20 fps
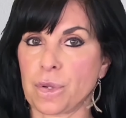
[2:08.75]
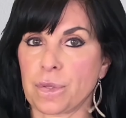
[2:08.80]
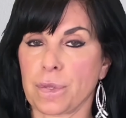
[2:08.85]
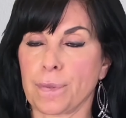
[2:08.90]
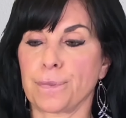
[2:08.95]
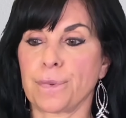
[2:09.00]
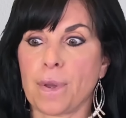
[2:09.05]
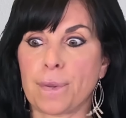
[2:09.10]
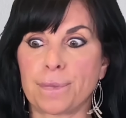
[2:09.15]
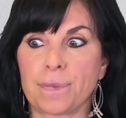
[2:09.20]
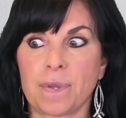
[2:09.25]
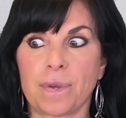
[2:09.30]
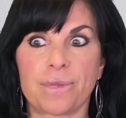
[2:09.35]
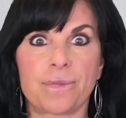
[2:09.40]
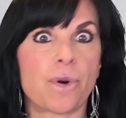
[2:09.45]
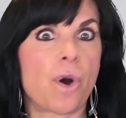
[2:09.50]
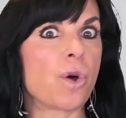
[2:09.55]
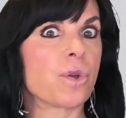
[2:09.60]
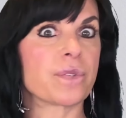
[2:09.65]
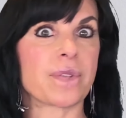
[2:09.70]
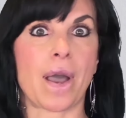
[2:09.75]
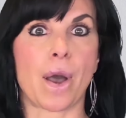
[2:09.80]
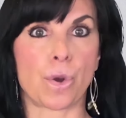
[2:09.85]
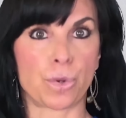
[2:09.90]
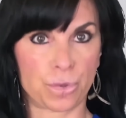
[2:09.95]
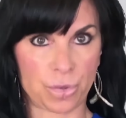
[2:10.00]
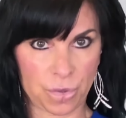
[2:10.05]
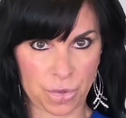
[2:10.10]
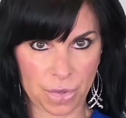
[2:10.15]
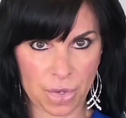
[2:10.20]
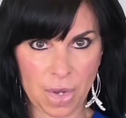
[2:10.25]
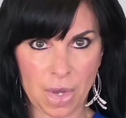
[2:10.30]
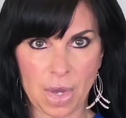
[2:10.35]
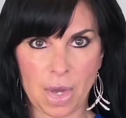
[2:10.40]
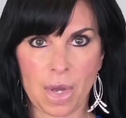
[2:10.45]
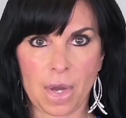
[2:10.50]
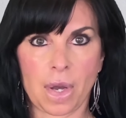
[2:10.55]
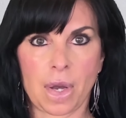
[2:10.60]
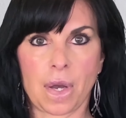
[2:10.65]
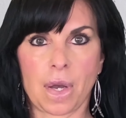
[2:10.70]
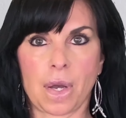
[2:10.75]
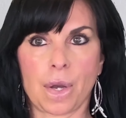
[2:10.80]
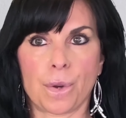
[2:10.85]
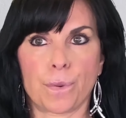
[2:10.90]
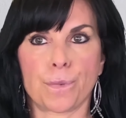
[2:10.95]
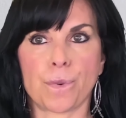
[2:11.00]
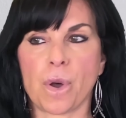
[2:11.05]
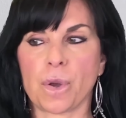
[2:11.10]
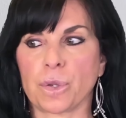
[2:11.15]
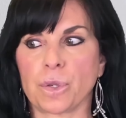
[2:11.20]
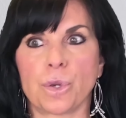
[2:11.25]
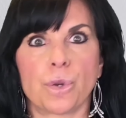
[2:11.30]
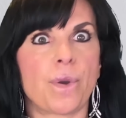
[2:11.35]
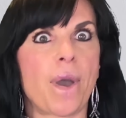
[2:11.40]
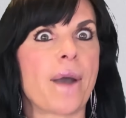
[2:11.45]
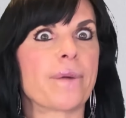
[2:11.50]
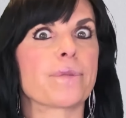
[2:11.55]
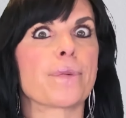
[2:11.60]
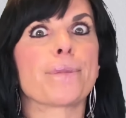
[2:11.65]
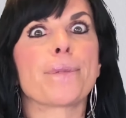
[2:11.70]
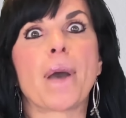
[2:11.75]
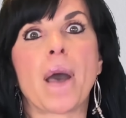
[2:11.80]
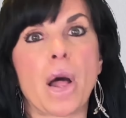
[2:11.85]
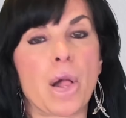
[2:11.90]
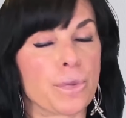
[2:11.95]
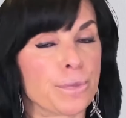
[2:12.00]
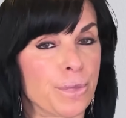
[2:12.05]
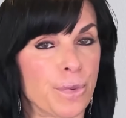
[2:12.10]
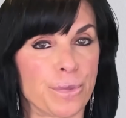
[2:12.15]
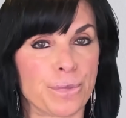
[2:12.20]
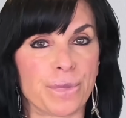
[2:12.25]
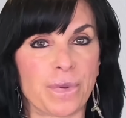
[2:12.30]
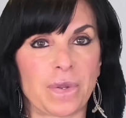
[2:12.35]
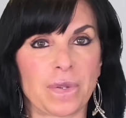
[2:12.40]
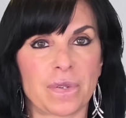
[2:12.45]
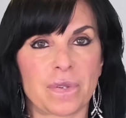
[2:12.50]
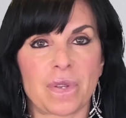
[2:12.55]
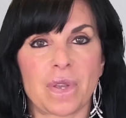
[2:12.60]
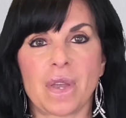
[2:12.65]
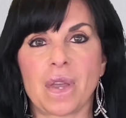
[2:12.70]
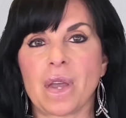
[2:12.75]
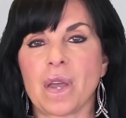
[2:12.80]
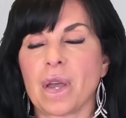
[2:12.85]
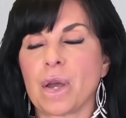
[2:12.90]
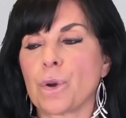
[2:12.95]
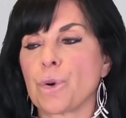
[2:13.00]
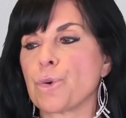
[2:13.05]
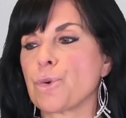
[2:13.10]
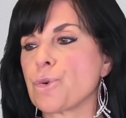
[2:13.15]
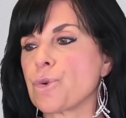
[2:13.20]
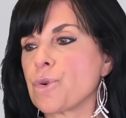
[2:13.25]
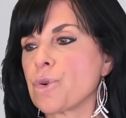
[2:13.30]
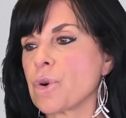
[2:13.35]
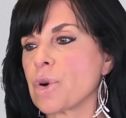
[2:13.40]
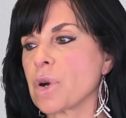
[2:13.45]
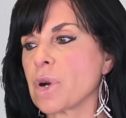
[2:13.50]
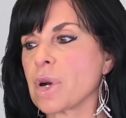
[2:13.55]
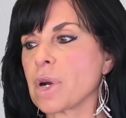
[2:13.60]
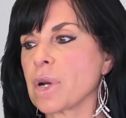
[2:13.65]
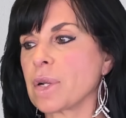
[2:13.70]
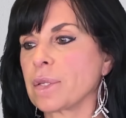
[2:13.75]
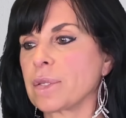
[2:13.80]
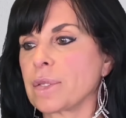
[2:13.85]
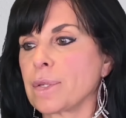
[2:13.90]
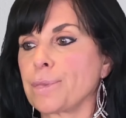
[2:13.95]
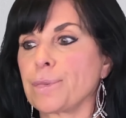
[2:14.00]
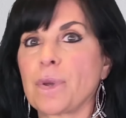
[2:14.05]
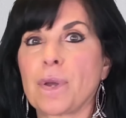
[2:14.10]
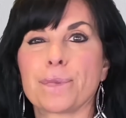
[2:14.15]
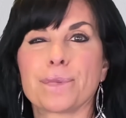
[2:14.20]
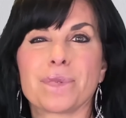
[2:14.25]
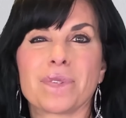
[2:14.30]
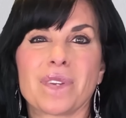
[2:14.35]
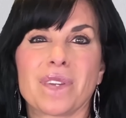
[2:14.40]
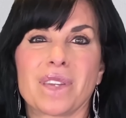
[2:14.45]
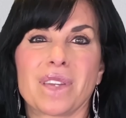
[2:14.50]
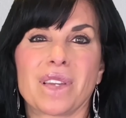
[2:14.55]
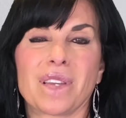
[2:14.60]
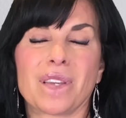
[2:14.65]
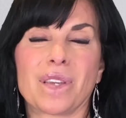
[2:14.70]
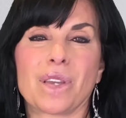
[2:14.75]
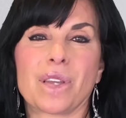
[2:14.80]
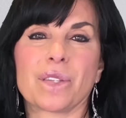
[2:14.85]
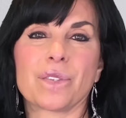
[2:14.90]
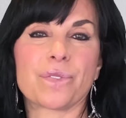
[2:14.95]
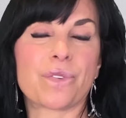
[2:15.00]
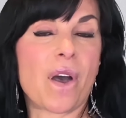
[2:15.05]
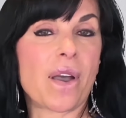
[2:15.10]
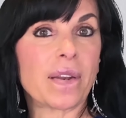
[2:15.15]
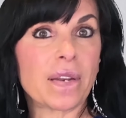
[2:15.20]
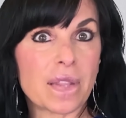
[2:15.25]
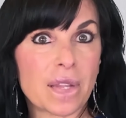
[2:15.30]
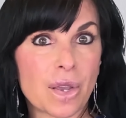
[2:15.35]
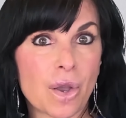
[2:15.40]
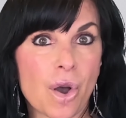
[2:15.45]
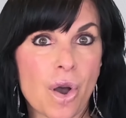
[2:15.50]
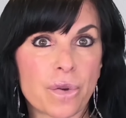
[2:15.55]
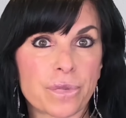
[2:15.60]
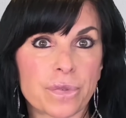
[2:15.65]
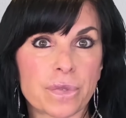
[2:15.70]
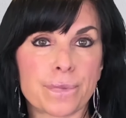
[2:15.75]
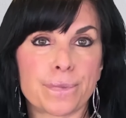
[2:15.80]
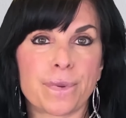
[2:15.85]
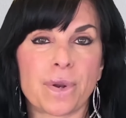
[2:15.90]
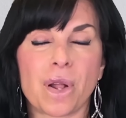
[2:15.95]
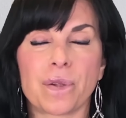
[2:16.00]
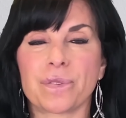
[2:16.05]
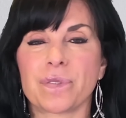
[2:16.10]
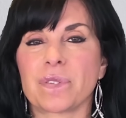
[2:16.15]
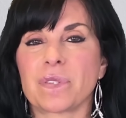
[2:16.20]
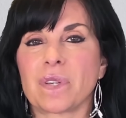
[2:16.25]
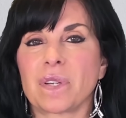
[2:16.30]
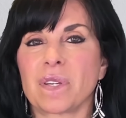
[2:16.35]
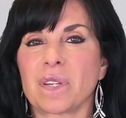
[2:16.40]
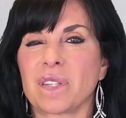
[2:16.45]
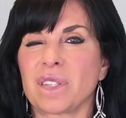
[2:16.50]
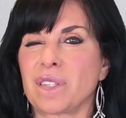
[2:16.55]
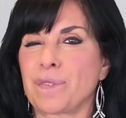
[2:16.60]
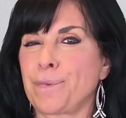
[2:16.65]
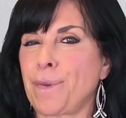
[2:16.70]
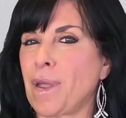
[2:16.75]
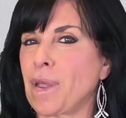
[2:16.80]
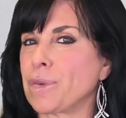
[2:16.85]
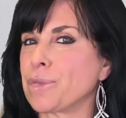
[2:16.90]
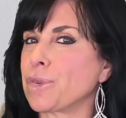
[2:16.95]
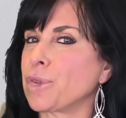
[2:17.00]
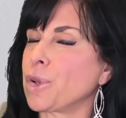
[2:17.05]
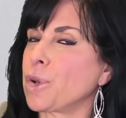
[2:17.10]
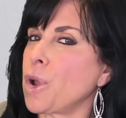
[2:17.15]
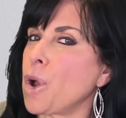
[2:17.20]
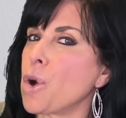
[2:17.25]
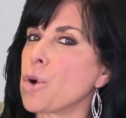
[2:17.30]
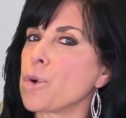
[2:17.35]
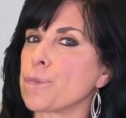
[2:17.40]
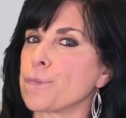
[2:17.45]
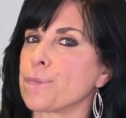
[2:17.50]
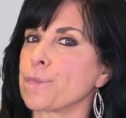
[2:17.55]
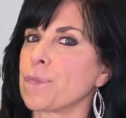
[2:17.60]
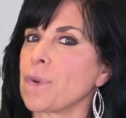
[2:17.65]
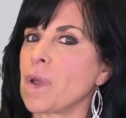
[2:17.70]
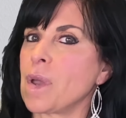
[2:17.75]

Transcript: Sometimes it falls out while you have a bowel movement. Or sometimes it's fine in the office, but all of a sudden it's painful at home.